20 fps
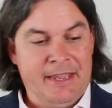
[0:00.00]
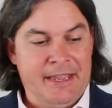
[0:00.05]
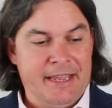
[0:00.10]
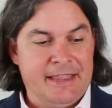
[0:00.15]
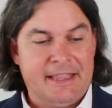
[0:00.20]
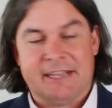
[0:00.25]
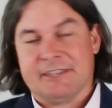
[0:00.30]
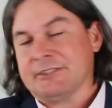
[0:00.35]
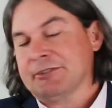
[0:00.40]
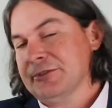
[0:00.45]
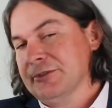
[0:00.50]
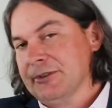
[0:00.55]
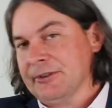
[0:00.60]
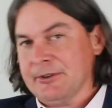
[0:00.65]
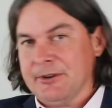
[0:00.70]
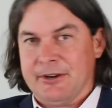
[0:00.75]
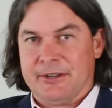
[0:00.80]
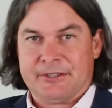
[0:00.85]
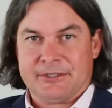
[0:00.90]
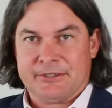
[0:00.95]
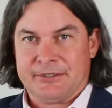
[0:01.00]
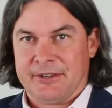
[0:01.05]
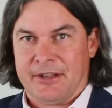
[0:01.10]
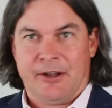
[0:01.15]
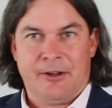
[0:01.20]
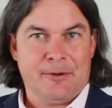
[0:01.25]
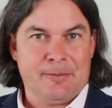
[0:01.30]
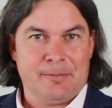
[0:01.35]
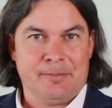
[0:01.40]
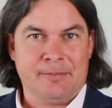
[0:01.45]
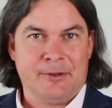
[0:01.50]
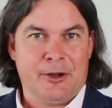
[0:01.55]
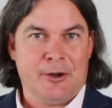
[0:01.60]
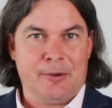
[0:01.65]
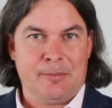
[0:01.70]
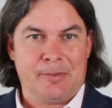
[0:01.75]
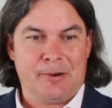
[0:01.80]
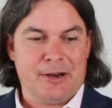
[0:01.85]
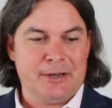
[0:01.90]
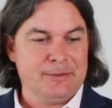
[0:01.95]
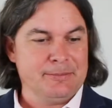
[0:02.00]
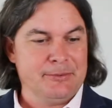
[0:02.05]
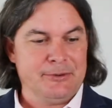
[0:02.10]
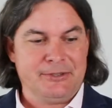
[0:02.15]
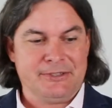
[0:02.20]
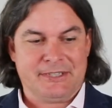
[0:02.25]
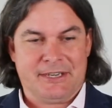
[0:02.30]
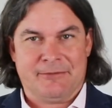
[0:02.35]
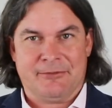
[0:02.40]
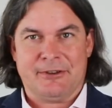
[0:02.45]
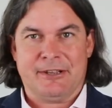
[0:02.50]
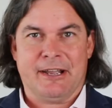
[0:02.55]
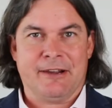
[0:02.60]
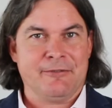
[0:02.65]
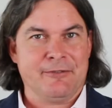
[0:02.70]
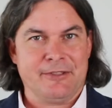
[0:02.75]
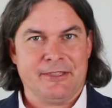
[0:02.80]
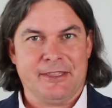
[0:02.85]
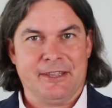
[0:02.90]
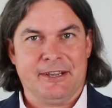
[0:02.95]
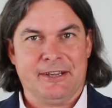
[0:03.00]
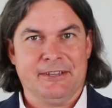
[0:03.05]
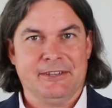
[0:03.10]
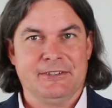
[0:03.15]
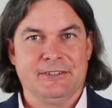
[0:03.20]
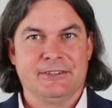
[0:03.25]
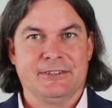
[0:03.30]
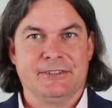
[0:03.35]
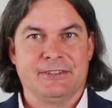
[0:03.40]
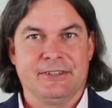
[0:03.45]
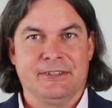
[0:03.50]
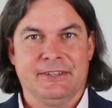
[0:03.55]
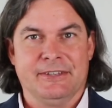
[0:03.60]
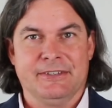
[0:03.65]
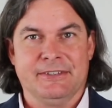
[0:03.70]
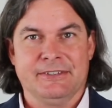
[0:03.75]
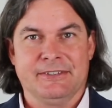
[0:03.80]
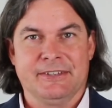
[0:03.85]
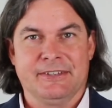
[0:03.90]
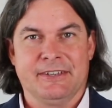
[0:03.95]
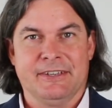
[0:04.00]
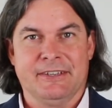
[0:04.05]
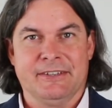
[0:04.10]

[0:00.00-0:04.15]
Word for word: and that's true across all all price points every everything is is